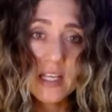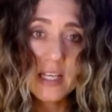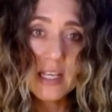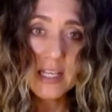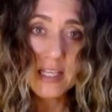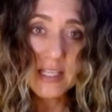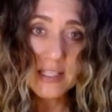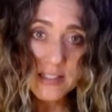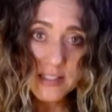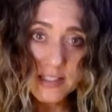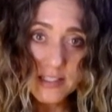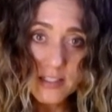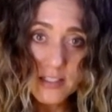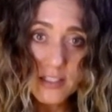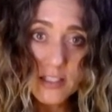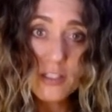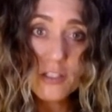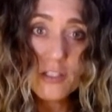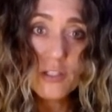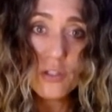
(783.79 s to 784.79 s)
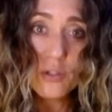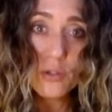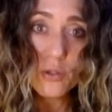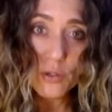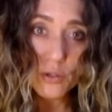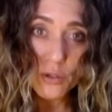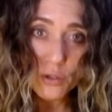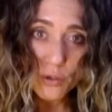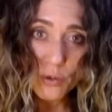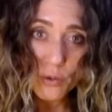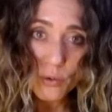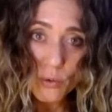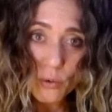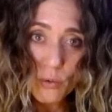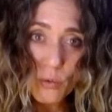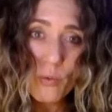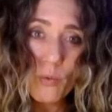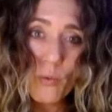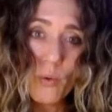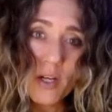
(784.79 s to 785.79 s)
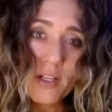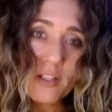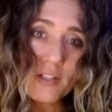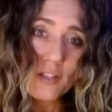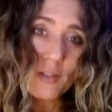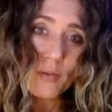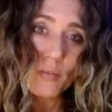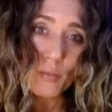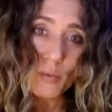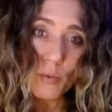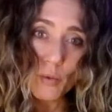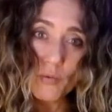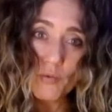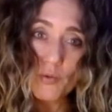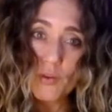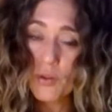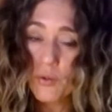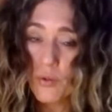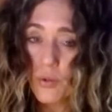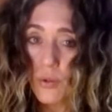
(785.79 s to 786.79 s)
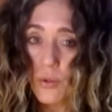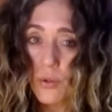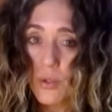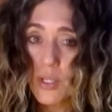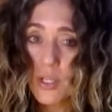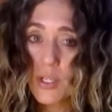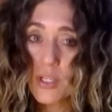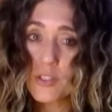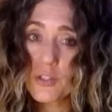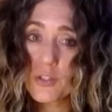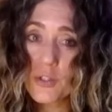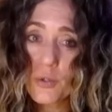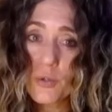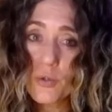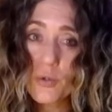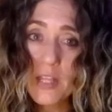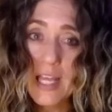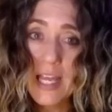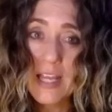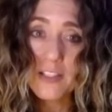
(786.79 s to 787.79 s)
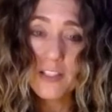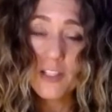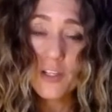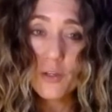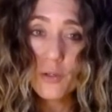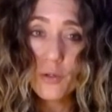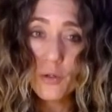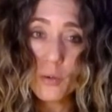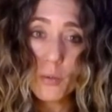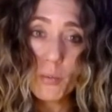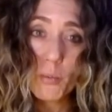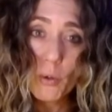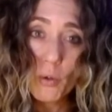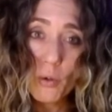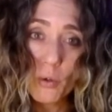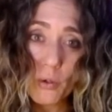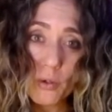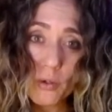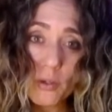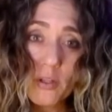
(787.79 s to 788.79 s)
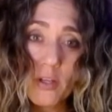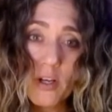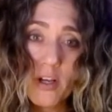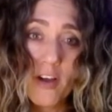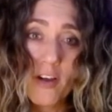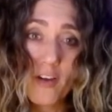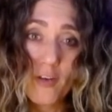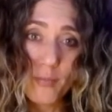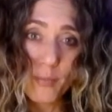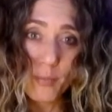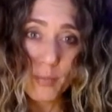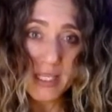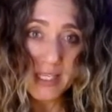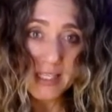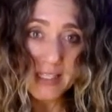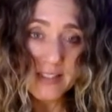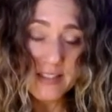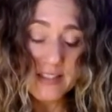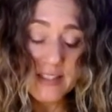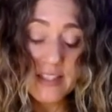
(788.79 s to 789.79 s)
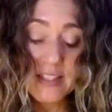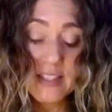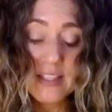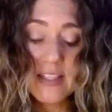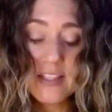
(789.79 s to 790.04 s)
it, do you want to move through to that new portal of peace?